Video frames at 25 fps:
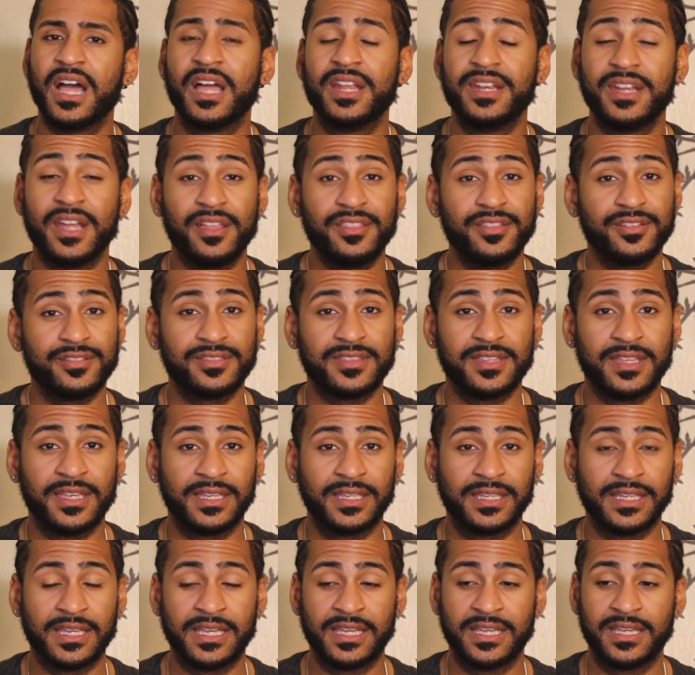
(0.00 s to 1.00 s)
Another
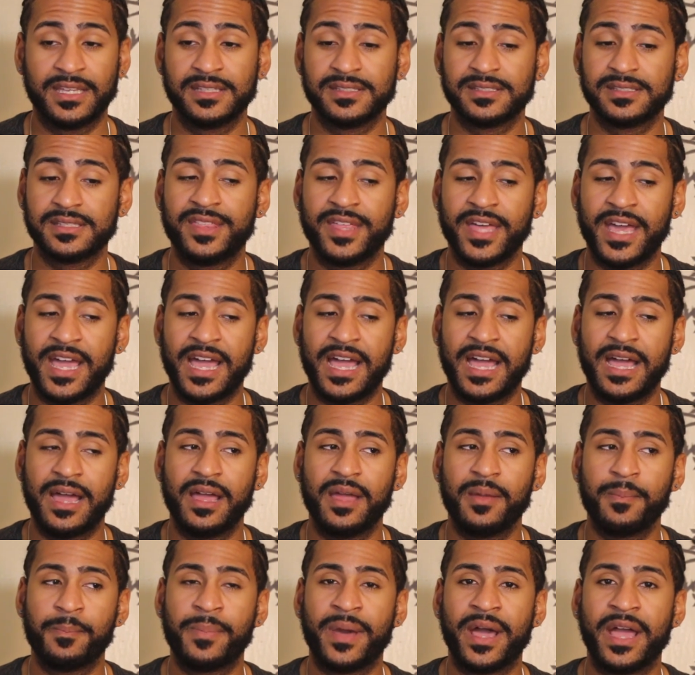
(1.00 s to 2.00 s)
thing is
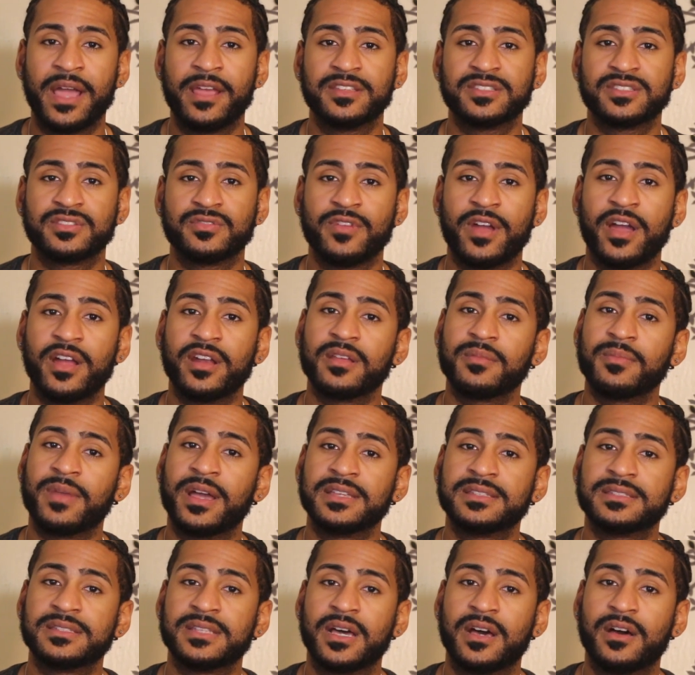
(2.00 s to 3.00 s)
that by surrounding
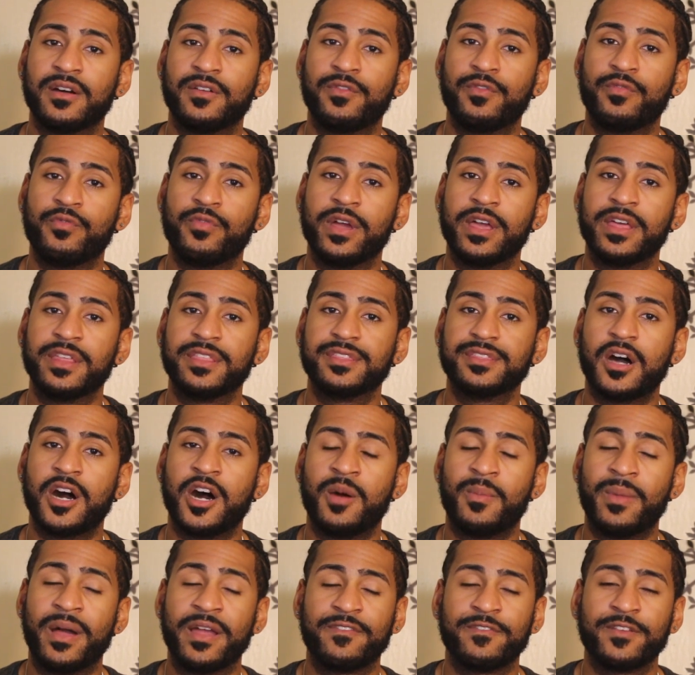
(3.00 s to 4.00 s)
myself with
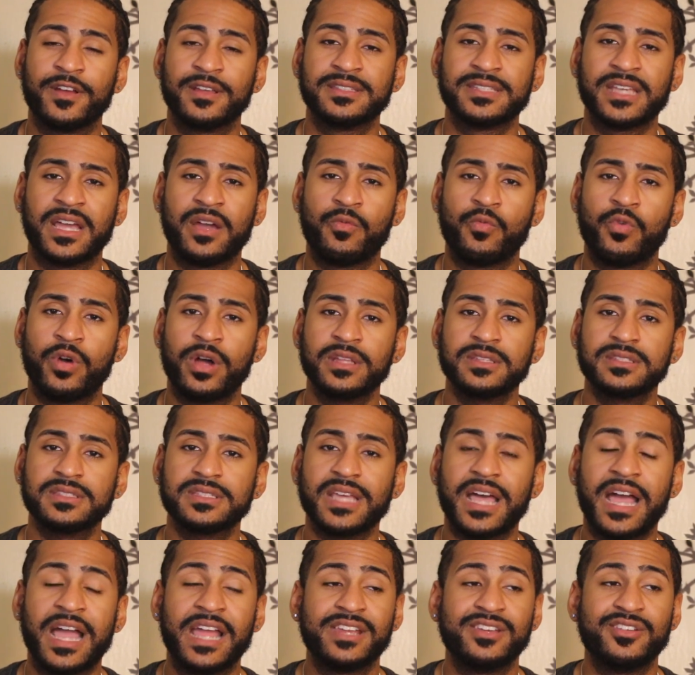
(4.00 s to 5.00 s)
all my friends at once,
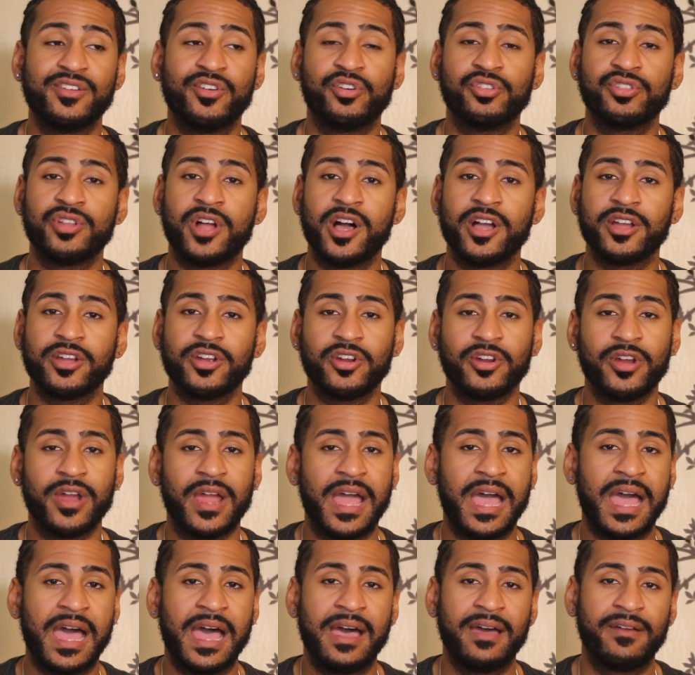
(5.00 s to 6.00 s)
I no longer
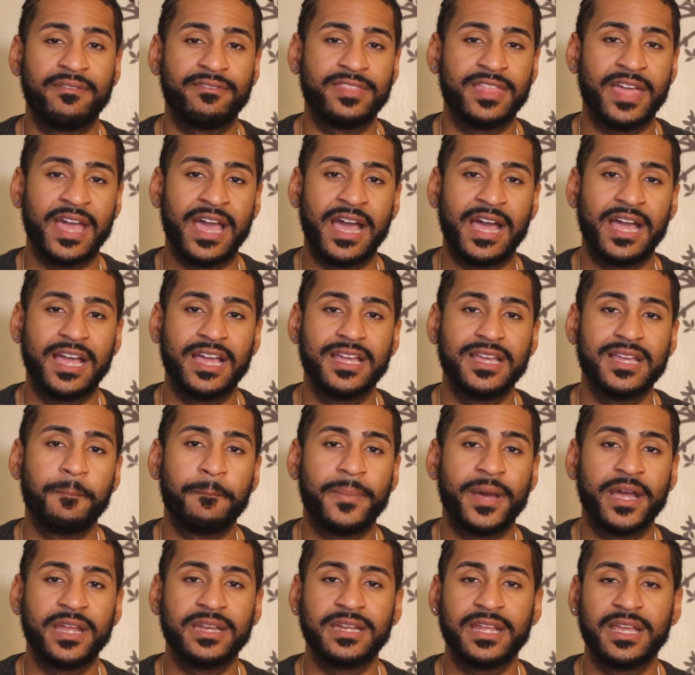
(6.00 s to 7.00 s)
have that
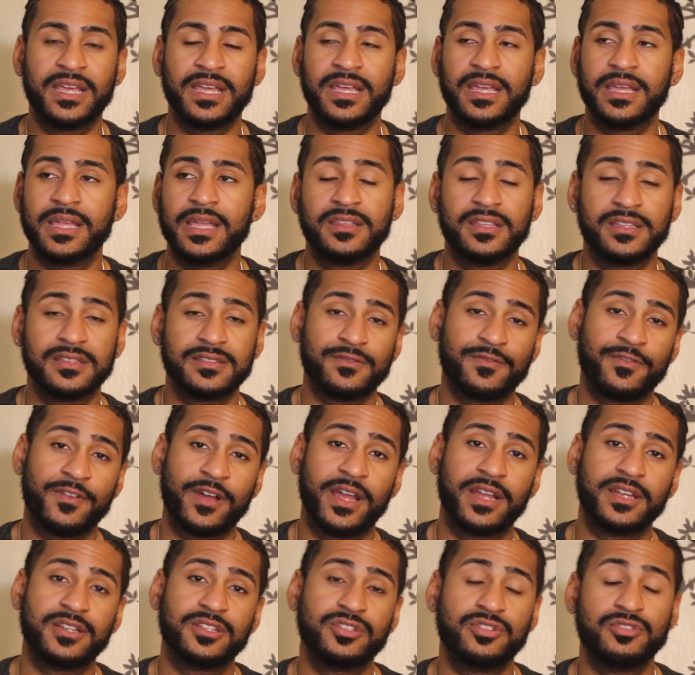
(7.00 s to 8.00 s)
Monday this
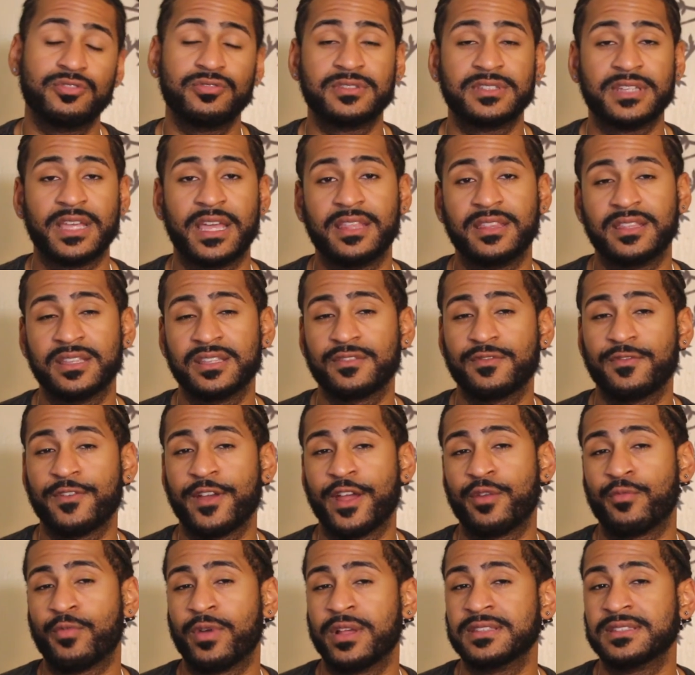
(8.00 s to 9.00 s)
friend, Tuesday this
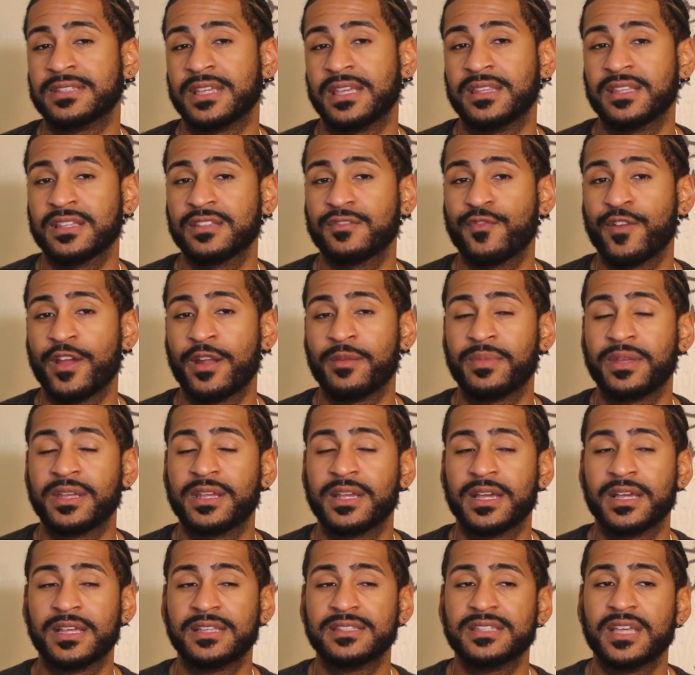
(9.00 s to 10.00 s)
friend, Wednesday this friend,
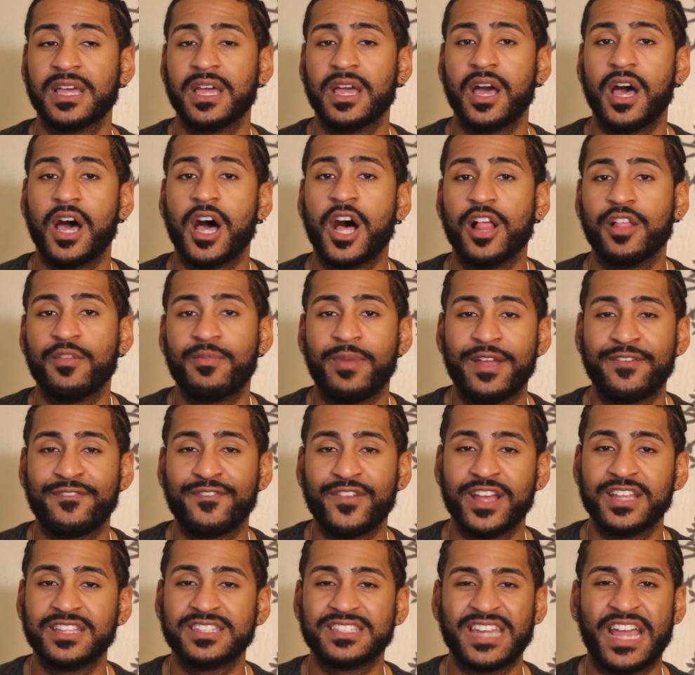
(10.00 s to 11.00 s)
because all of my
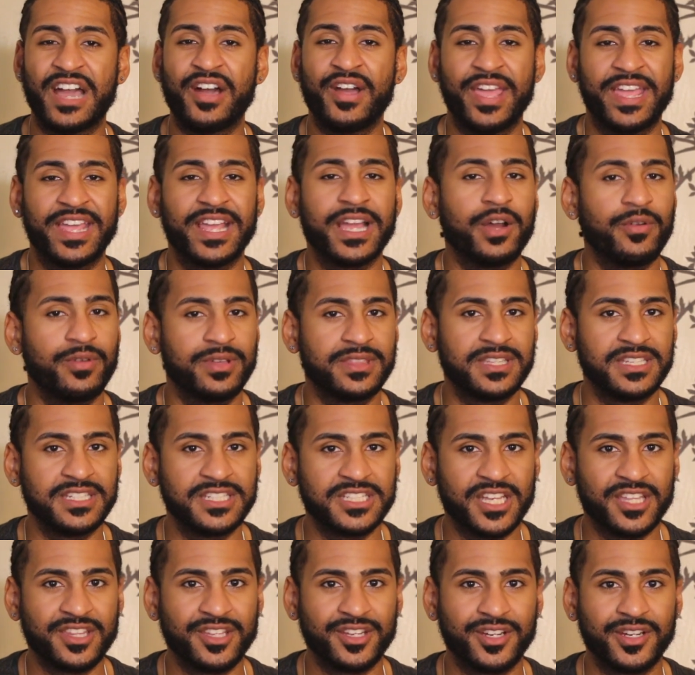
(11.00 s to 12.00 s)
friends now hang out with
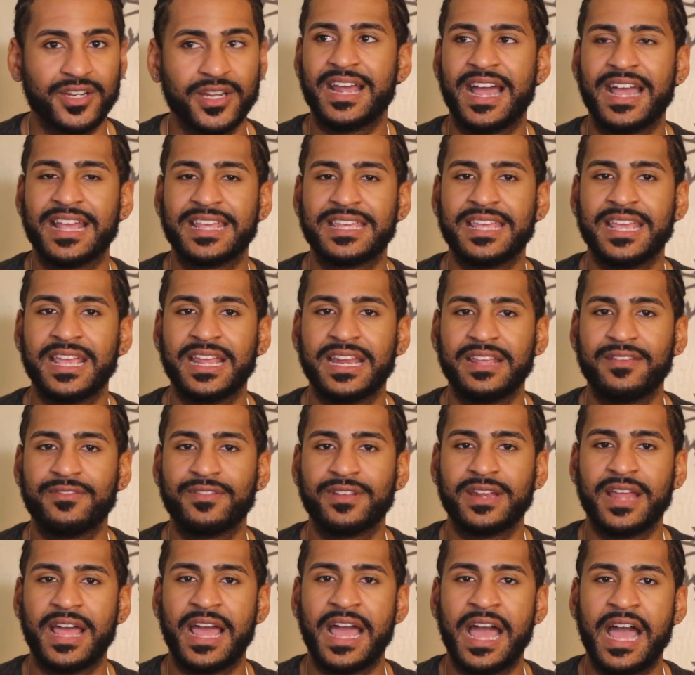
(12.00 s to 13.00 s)
each other. I can't
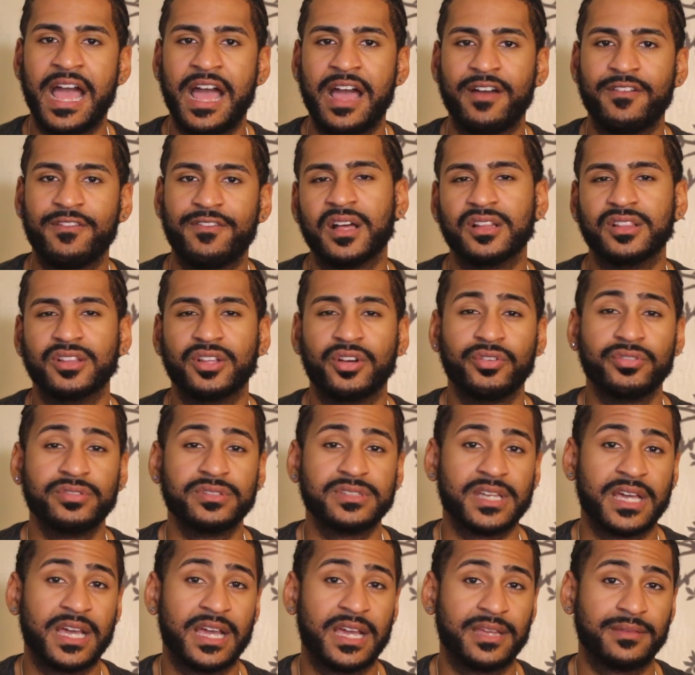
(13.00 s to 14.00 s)
even have alone
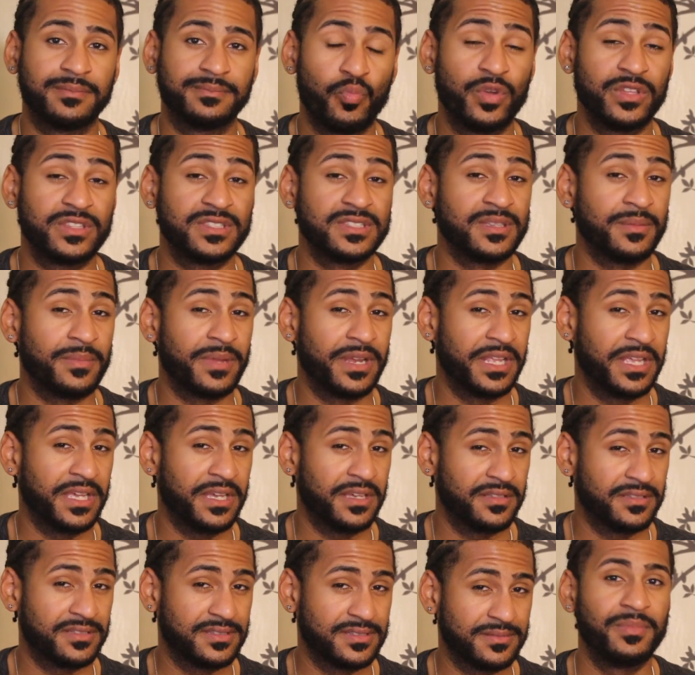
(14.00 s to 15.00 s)
time with somebody
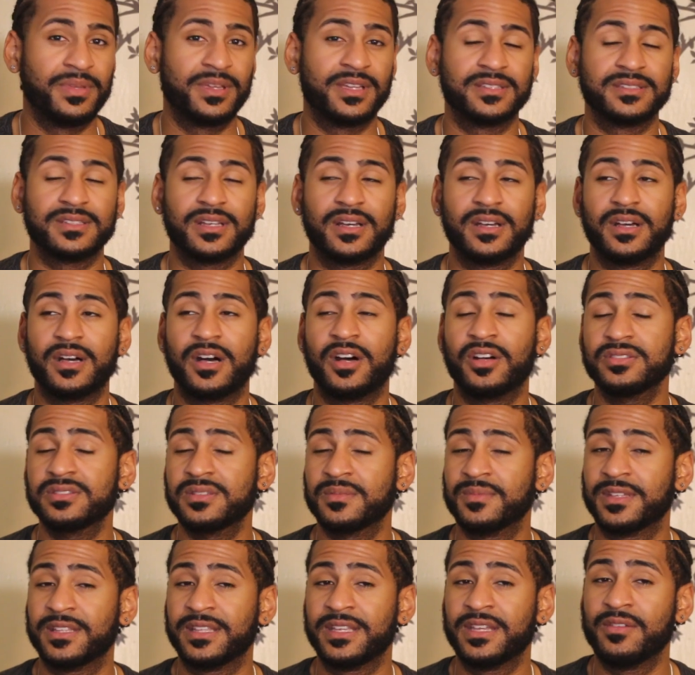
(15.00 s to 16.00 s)
else, because
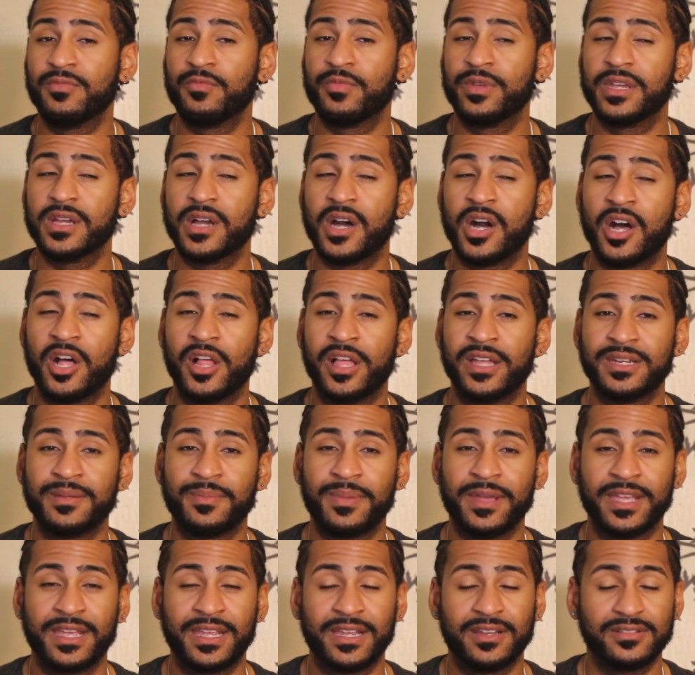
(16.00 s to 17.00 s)
ultimately we all end up
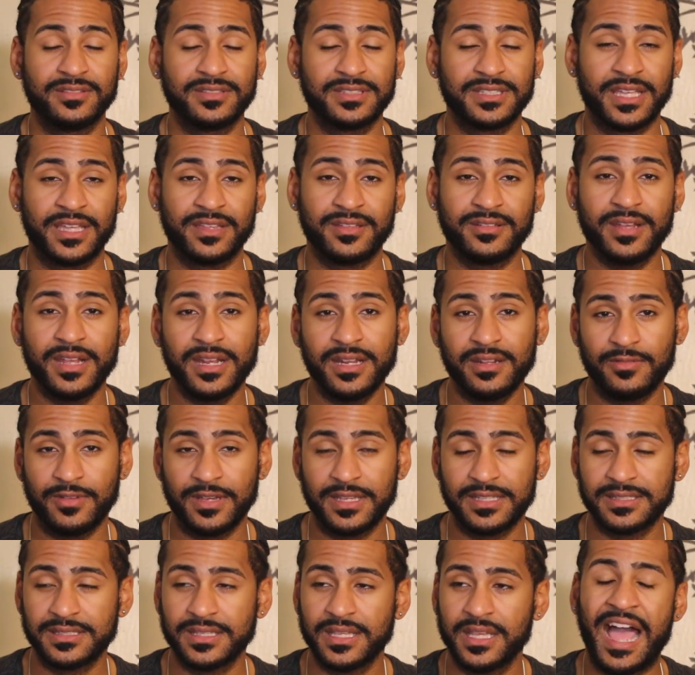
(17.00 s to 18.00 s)
hanging out together
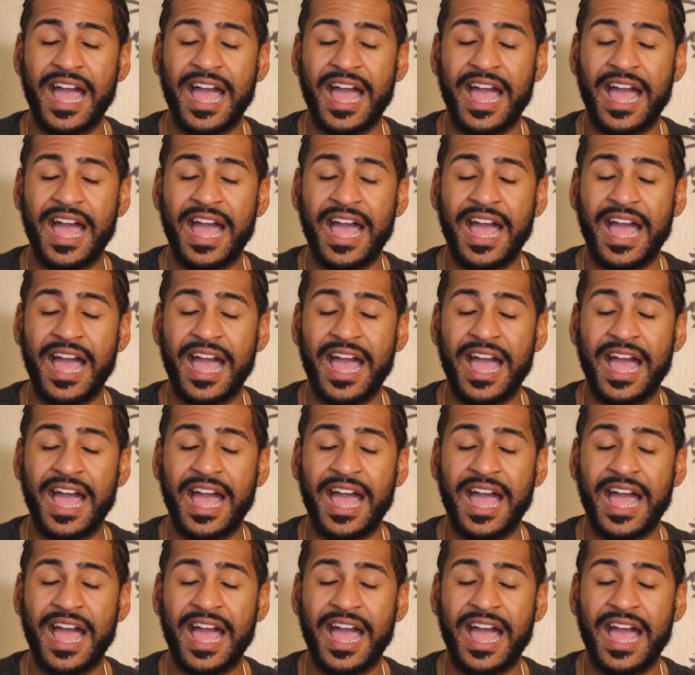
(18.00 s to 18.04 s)
anyways.